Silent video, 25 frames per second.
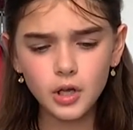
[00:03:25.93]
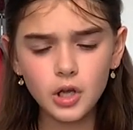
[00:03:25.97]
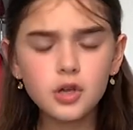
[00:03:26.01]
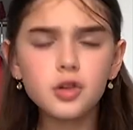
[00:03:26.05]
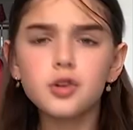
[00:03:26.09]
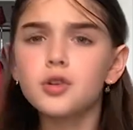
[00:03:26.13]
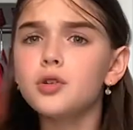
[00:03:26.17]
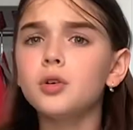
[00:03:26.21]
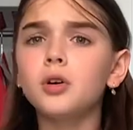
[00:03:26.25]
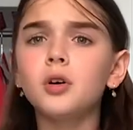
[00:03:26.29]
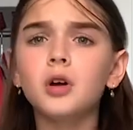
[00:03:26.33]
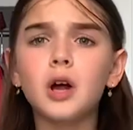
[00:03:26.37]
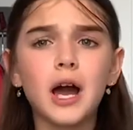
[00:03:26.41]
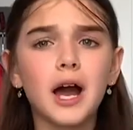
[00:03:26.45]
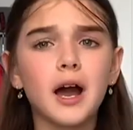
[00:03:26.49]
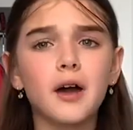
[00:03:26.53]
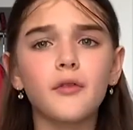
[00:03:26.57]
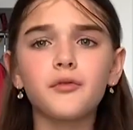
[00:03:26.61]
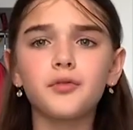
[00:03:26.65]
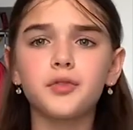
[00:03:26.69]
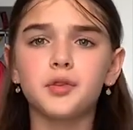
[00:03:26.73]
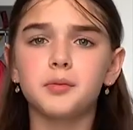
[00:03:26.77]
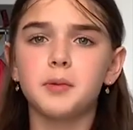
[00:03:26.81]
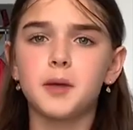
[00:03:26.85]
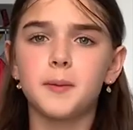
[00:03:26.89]
you don't
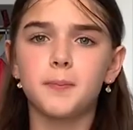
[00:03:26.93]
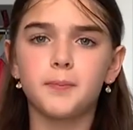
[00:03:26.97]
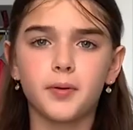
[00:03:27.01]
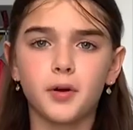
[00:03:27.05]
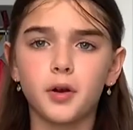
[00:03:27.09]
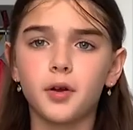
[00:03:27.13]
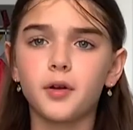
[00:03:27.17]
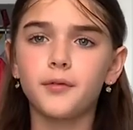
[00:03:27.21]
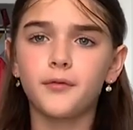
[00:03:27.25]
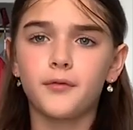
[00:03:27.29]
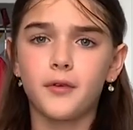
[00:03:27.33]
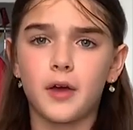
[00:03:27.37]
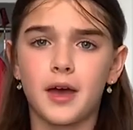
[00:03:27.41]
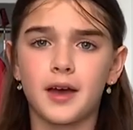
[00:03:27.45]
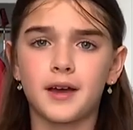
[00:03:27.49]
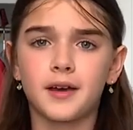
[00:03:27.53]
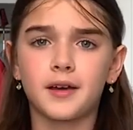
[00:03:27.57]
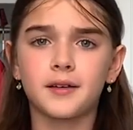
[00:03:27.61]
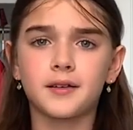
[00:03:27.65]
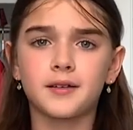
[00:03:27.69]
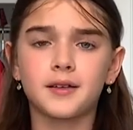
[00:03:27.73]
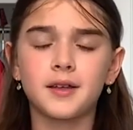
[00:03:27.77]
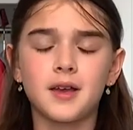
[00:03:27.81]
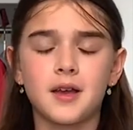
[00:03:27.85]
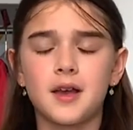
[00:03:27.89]
have to be
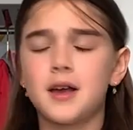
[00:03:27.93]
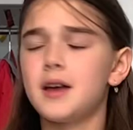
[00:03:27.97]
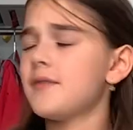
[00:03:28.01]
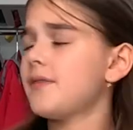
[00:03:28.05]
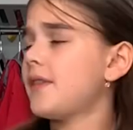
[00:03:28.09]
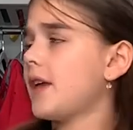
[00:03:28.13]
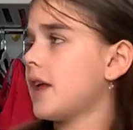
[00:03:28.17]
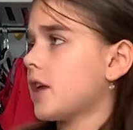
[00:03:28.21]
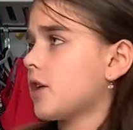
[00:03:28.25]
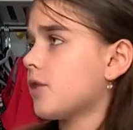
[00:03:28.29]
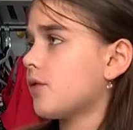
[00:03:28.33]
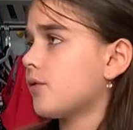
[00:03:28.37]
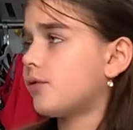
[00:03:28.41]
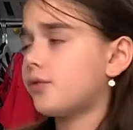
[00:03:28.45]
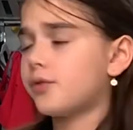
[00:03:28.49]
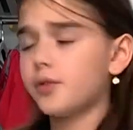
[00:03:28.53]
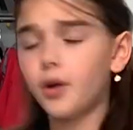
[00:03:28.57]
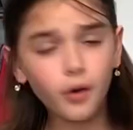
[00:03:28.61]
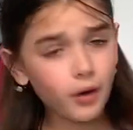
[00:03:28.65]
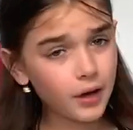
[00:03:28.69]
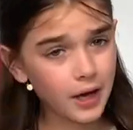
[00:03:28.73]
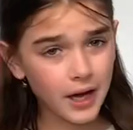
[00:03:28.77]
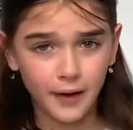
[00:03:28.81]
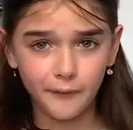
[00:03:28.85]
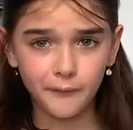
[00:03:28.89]
perfect, that you
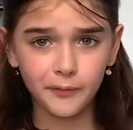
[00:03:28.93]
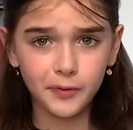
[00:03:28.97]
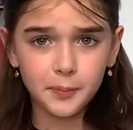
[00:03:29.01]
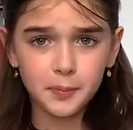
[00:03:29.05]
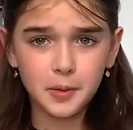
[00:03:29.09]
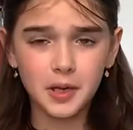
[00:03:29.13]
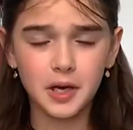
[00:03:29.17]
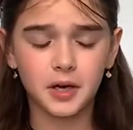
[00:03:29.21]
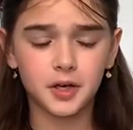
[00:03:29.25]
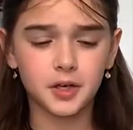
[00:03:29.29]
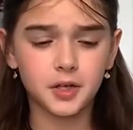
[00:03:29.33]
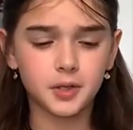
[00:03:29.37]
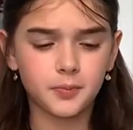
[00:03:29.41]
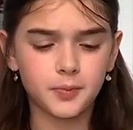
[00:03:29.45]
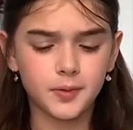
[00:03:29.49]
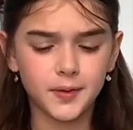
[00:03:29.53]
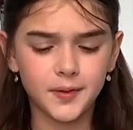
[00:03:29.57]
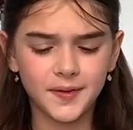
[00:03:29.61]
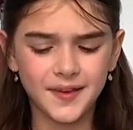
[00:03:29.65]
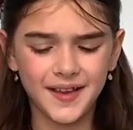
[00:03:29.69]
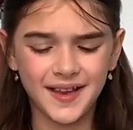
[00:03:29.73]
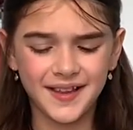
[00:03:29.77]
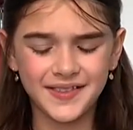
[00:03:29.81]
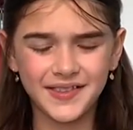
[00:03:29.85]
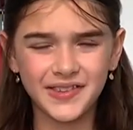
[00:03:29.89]
don't have to be 100%
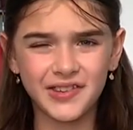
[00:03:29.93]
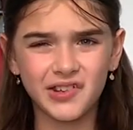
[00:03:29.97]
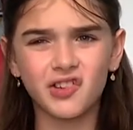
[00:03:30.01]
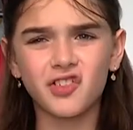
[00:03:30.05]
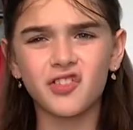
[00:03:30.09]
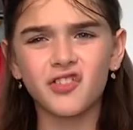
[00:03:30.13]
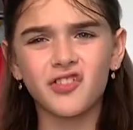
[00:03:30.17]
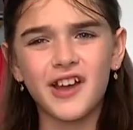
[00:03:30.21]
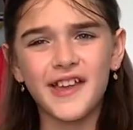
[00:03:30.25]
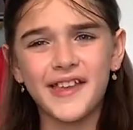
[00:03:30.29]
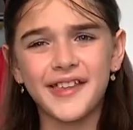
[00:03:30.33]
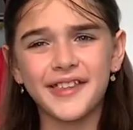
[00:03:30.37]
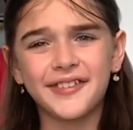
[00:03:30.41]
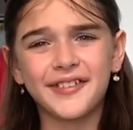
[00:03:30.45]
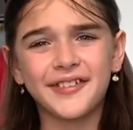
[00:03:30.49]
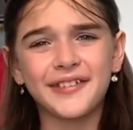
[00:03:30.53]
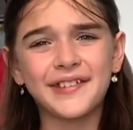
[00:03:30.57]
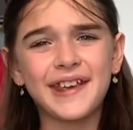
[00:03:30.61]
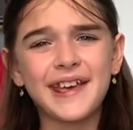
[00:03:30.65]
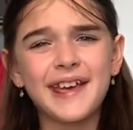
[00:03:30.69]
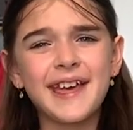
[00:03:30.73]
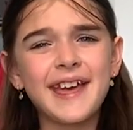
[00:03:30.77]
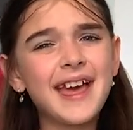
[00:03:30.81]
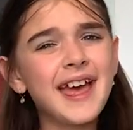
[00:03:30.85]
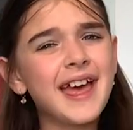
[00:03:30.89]
Zero Waste,
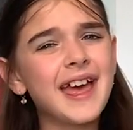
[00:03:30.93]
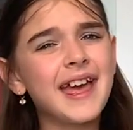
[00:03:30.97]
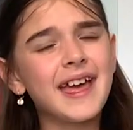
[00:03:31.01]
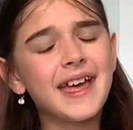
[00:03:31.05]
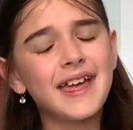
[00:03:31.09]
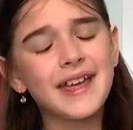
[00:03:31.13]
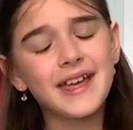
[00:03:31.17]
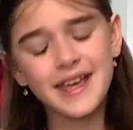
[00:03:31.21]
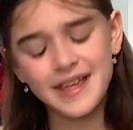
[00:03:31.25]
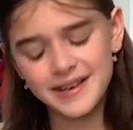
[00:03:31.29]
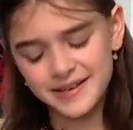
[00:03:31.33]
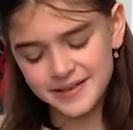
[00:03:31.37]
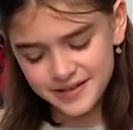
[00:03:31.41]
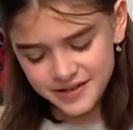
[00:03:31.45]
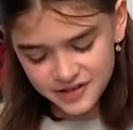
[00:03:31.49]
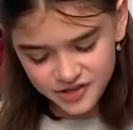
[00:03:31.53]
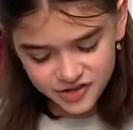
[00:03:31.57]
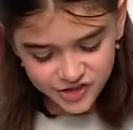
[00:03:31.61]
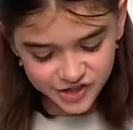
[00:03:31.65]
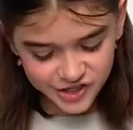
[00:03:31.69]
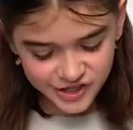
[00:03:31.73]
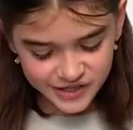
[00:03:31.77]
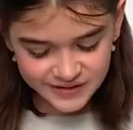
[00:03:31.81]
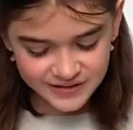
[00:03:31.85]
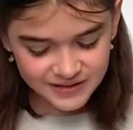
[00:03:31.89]
and to
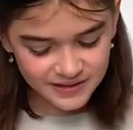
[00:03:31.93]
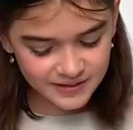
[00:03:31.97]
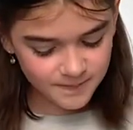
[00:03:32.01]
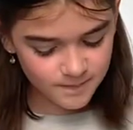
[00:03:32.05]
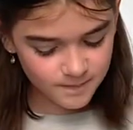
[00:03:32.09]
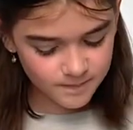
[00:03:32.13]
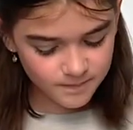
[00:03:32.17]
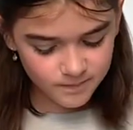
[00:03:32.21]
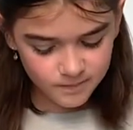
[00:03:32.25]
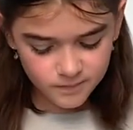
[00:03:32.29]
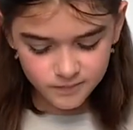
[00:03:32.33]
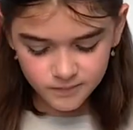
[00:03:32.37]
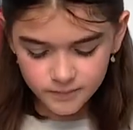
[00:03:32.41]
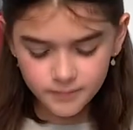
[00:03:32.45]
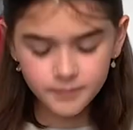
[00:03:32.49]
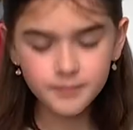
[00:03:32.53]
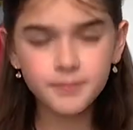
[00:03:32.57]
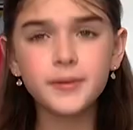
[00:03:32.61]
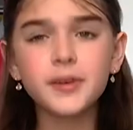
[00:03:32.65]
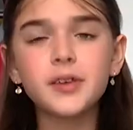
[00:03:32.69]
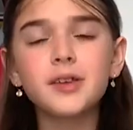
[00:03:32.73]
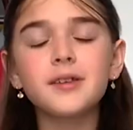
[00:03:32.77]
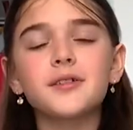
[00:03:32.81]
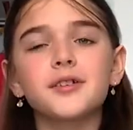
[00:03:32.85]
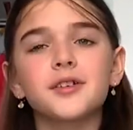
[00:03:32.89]
just
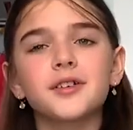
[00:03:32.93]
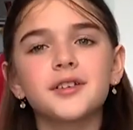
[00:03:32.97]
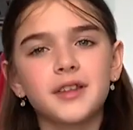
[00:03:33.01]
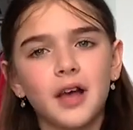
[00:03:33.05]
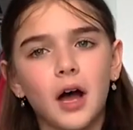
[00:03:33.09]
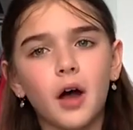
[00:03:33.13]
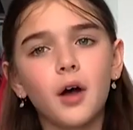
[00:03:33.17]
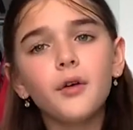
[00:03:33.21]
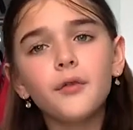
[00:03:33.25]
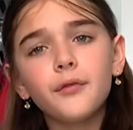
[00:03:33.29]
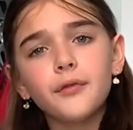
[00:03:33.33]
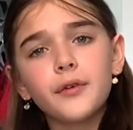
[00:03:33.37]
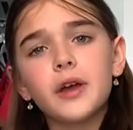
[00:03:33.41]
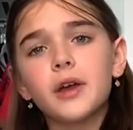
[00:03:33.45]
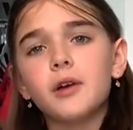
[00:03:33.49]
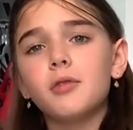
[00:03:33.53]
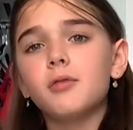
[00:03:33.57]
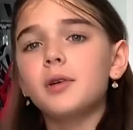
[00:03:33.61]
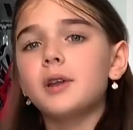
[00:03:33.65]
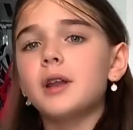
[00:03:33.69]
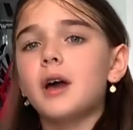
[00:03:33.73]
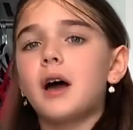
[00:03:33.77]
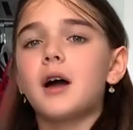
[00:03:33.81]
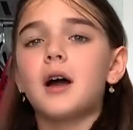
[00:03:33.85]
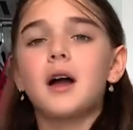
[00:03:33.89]
be yourself,
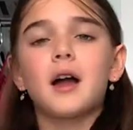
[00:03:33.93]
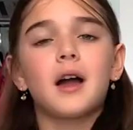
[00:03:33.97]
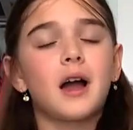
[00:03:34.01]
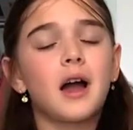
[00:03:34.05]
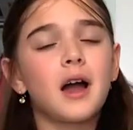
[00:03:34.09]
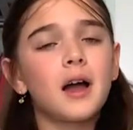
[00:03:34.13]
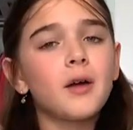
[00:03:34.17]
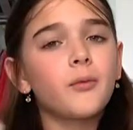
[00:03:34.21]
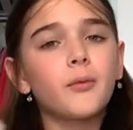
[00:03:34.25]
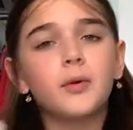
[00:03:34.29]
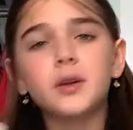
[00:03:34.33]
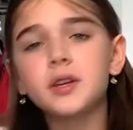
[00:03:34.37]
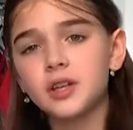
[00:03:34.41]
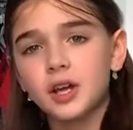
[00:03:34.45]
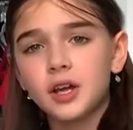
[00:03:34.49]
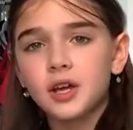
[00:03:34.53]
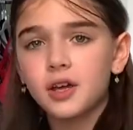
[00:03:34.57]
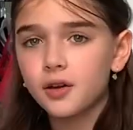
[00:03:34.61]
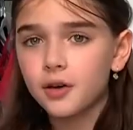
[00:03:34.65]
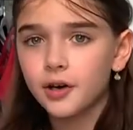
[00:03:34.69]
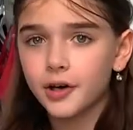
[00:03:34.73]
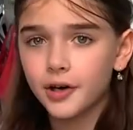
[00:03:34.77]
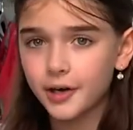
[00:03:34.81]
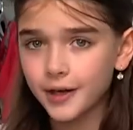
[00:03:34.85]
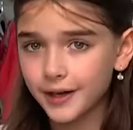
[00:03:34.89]
I wish I
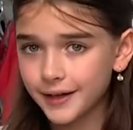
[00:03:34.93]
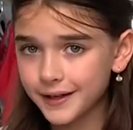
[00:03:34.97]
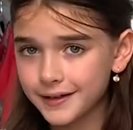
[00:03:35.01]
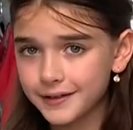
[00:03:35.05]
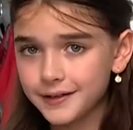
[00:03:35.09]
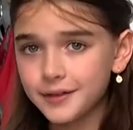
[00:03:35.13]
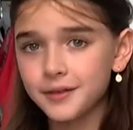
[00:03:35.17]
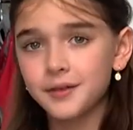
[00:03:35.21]
could.